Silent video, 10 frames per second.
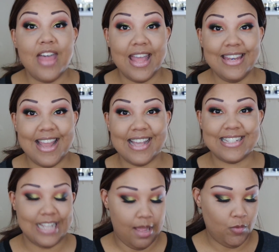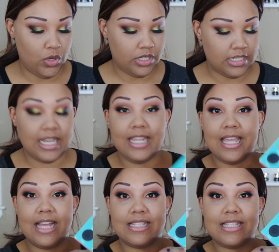Then next, I'm going to take
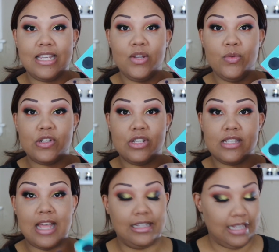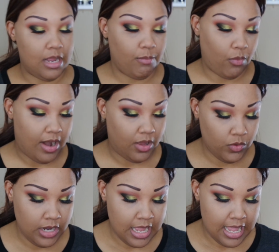Catsina, which is that light
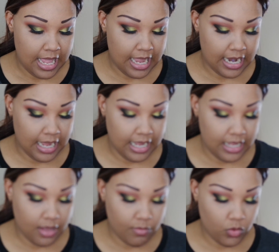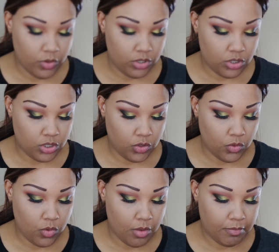brown, and I am going
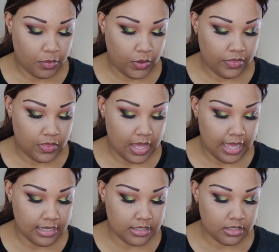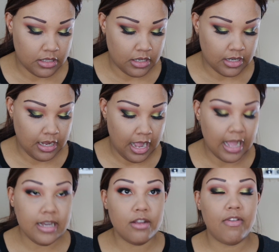to put that
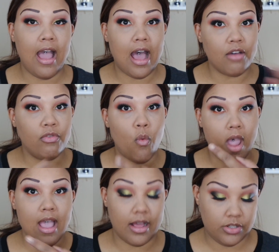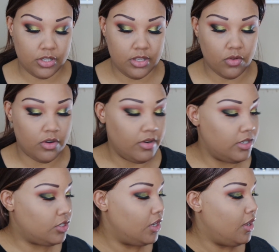kind of halfway onto the
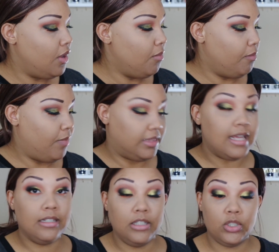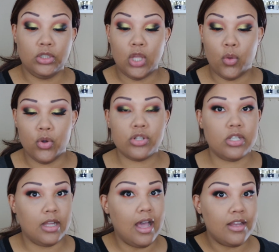orange, but then a little lower
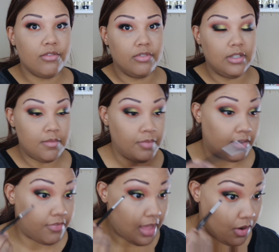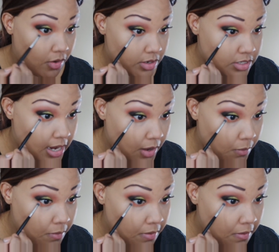to kind of really buff that orange
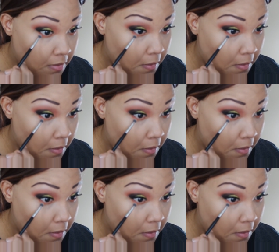out.